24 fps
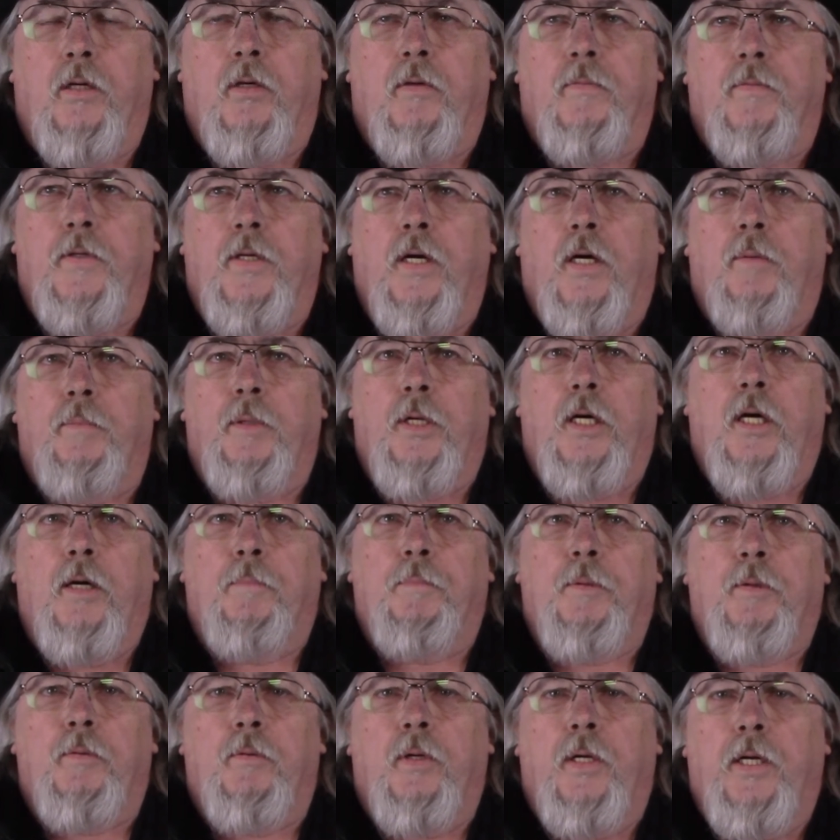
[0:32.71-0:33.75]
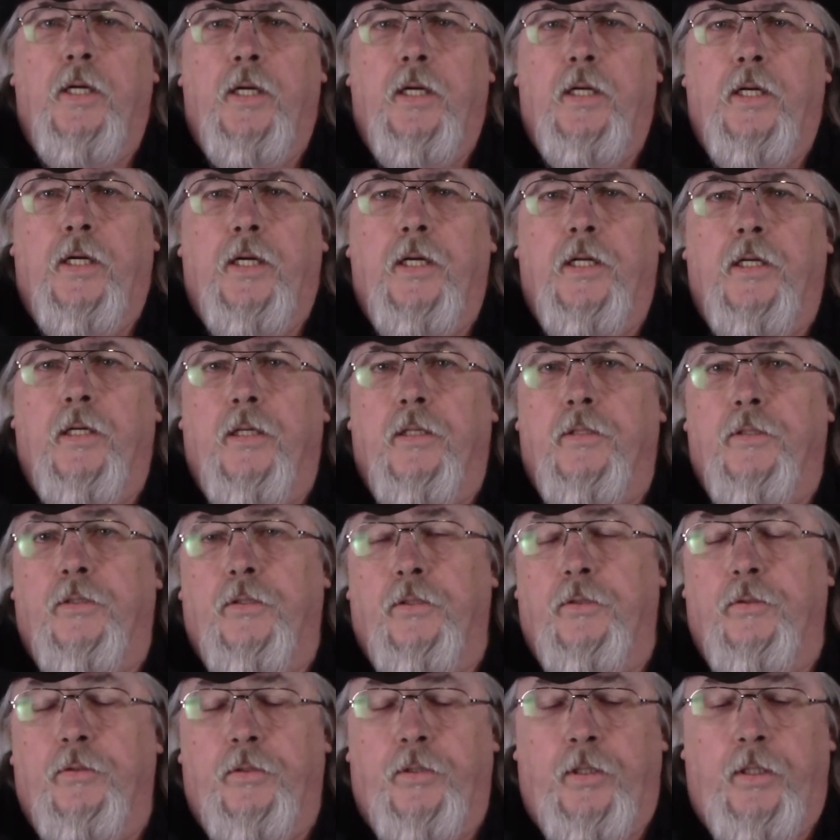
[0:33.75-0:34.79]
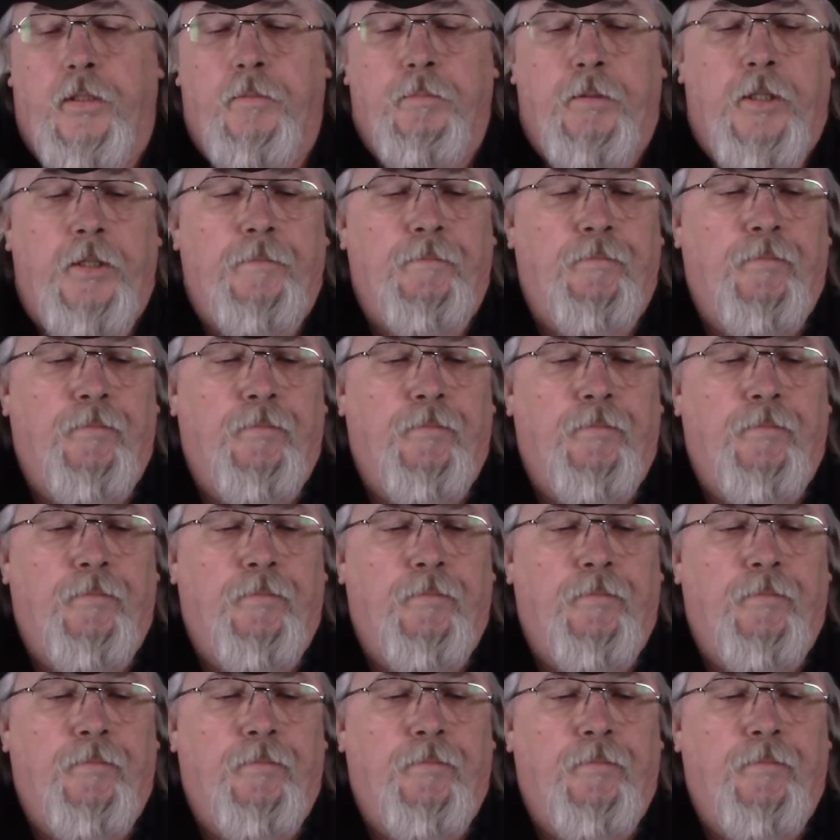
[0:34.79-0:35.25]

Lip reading: Hopefully I'll be up and running again on Tuesday, but